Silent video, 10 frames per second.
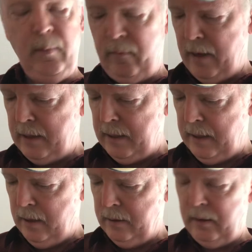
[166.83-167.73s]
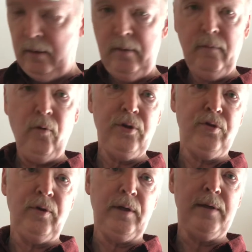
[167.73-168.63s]
we've got the E on the 4th
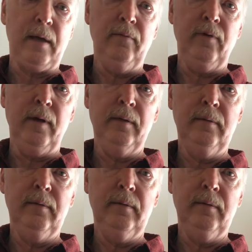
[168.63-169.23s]
string 2nd fret.